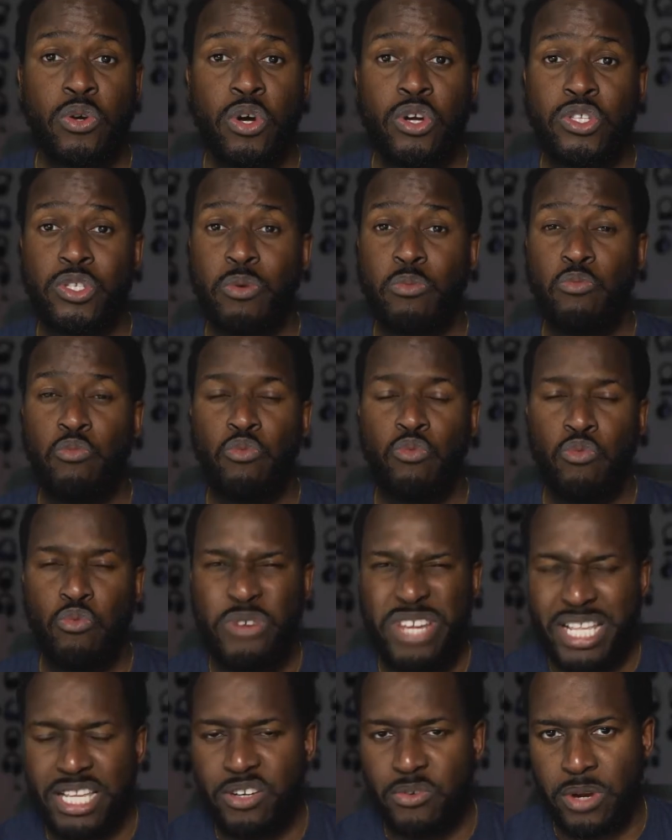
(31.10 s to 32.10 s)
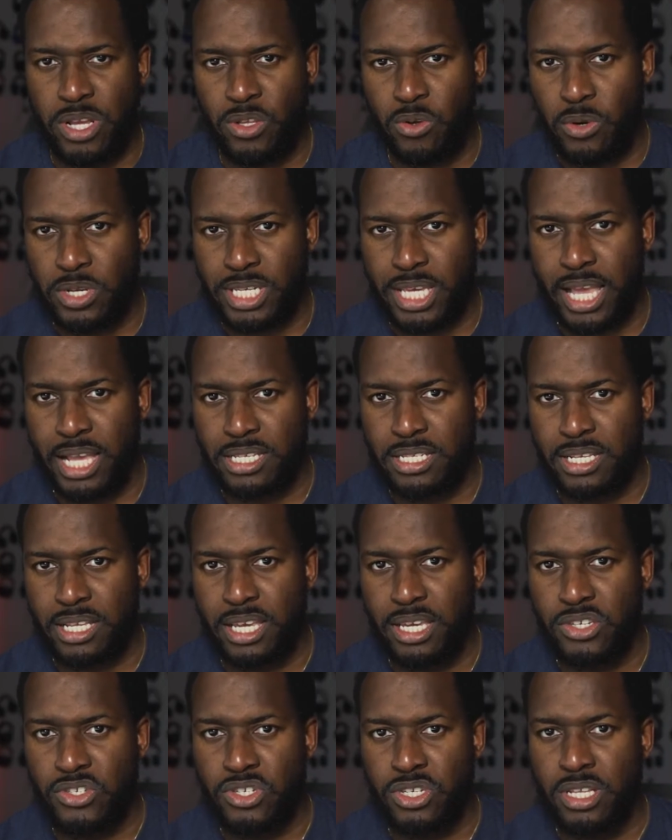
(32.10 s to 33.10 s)
got some really great noise
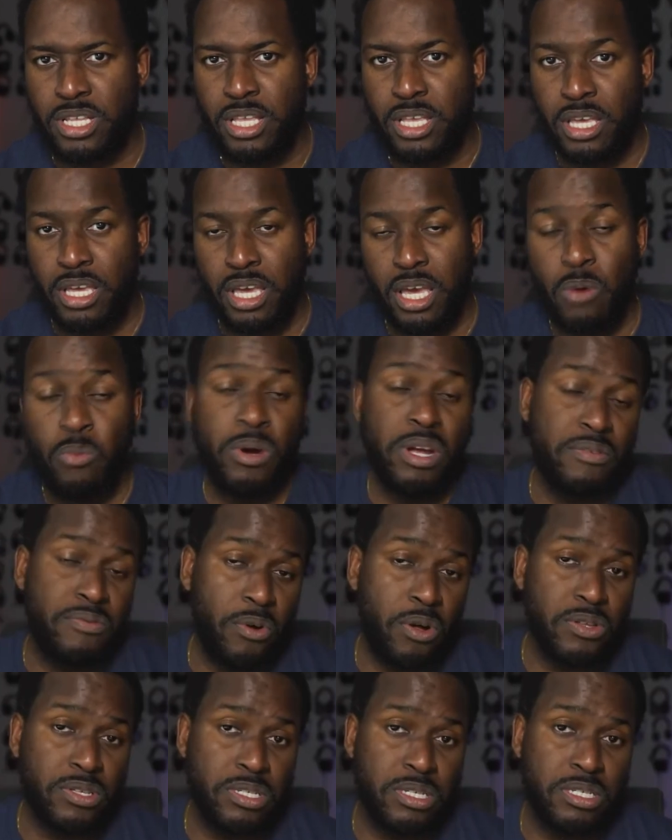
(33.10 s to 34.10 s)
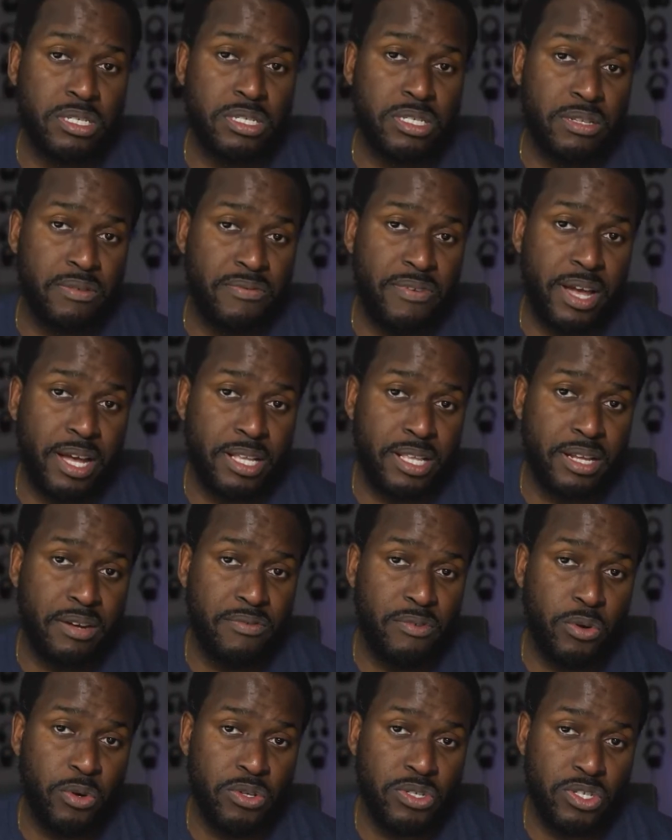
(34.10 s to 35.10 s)
cancellation. And where it falters is the fact that,
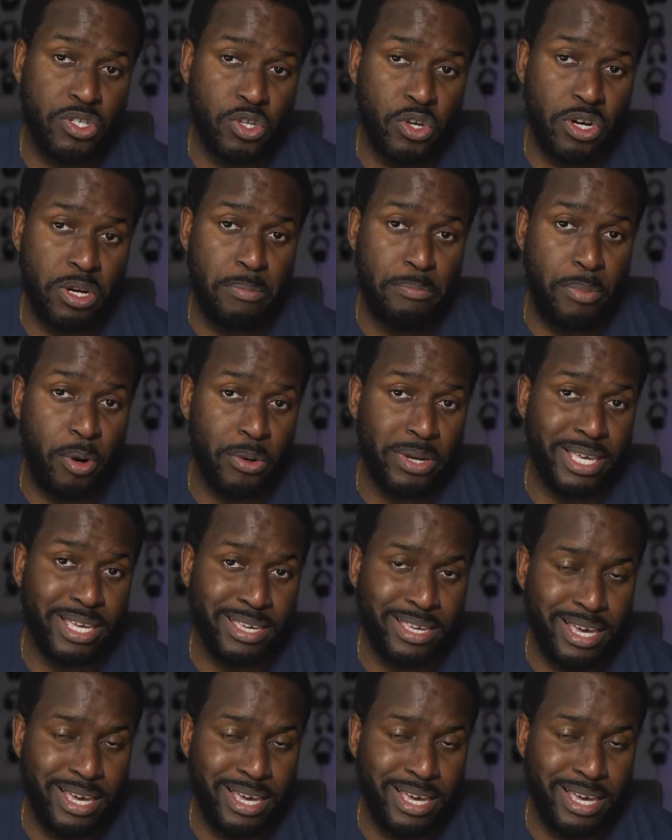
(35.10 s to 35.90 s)
of course, it's got a bulky